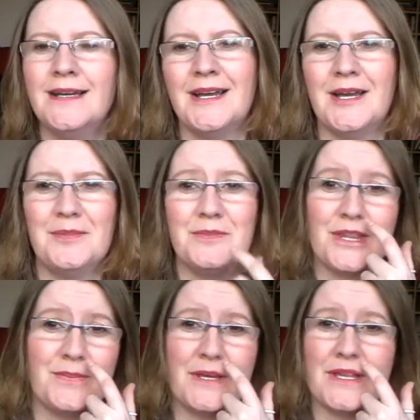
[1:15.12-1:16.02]

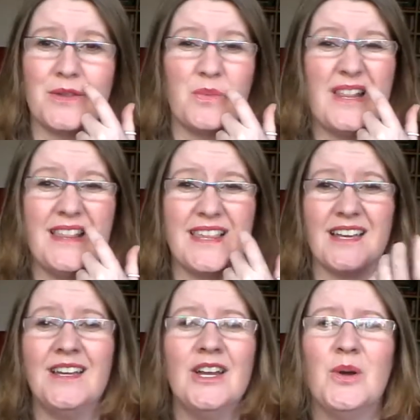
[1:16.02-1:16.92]
just because it's
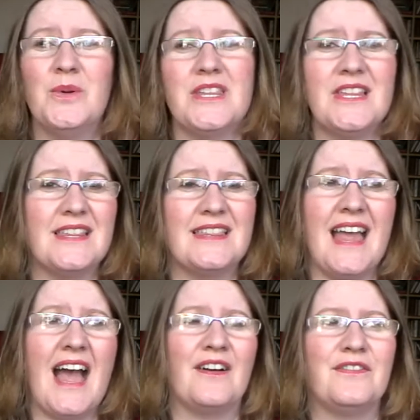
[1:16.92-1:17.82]
winter, which is
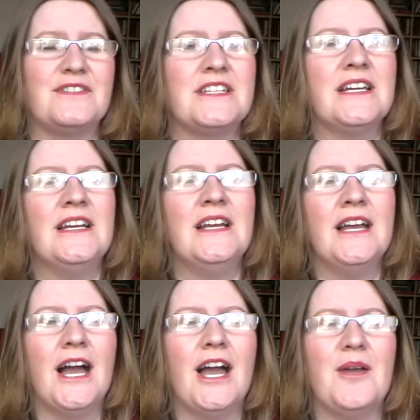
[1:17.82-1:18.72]
daft.
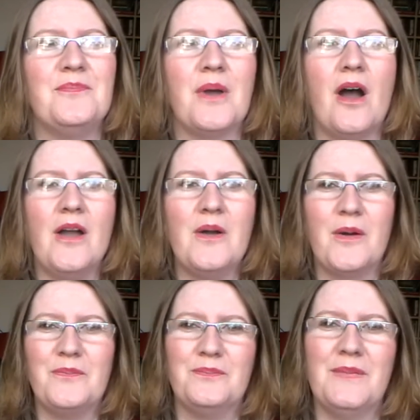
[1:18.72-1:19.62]
But
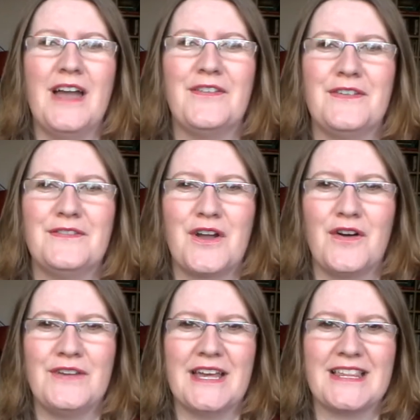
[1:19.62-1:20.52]
I met a friend for
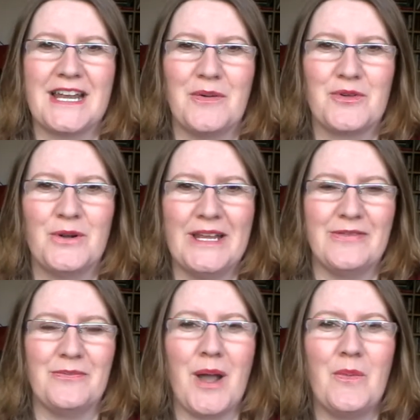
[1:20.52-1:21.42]
coffee yesterday and I was calling
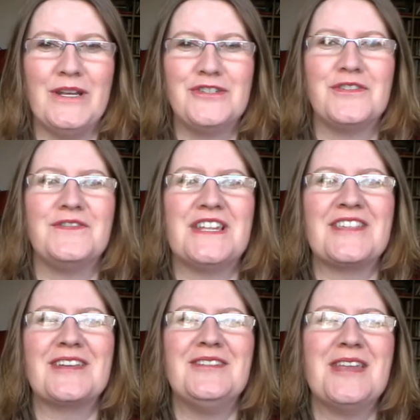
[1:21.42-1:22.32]
it my winter of
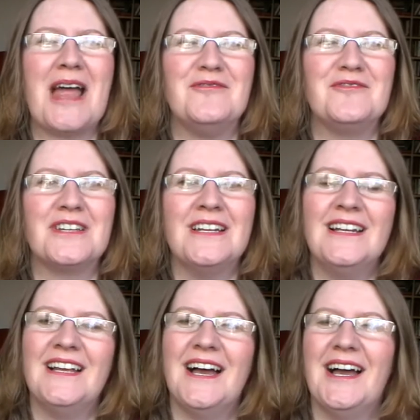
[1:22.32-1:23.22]
discontent,
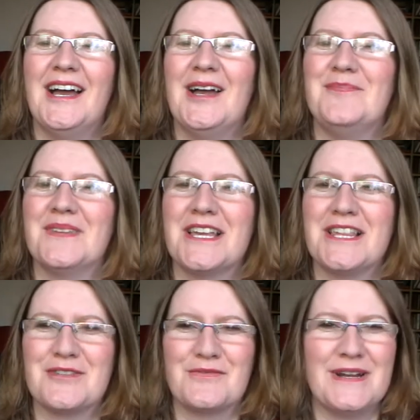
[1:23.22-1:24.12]
because
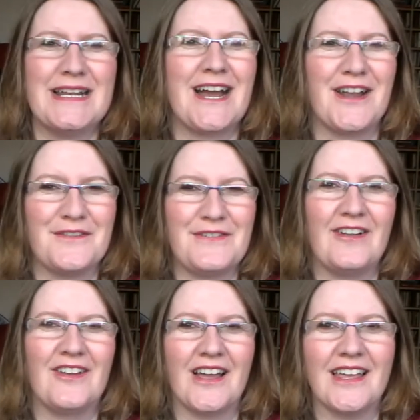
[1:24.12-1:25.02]
it's really kind of
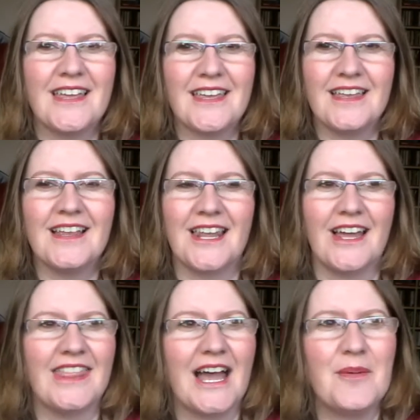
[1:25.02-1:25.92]
felt like
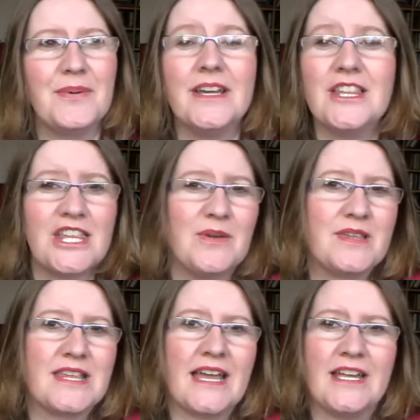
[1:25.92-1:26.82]
that. But as she
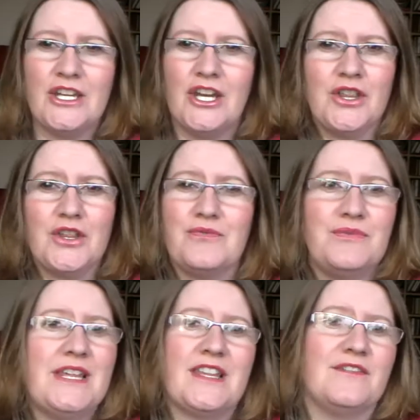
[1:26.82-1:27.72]
was saying, you know, there's a
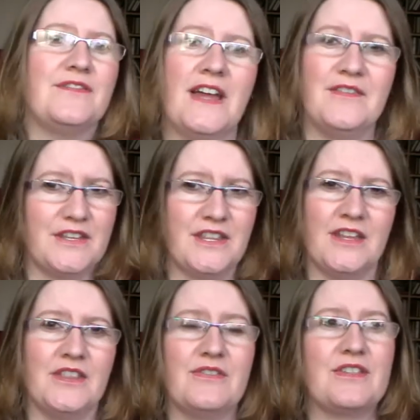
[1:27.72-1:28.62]
reason for
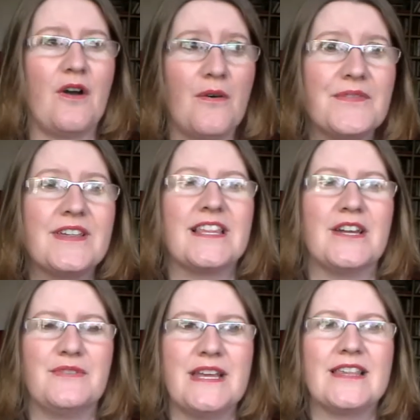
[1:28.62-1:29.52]
everything. There is obviously
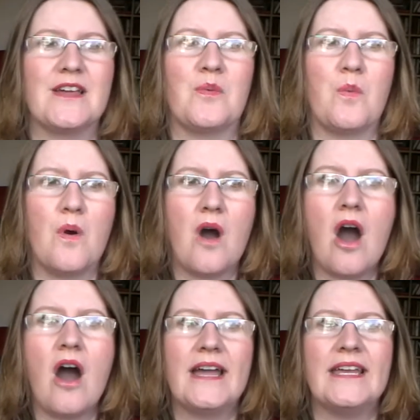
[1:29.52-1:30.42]
a reason
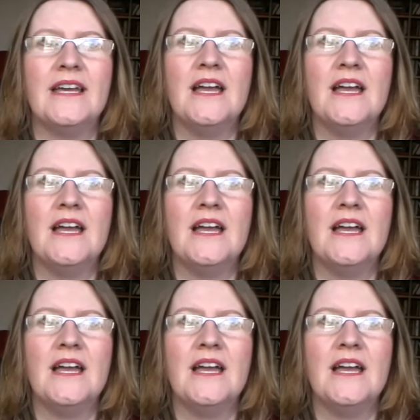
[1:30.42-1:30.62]
why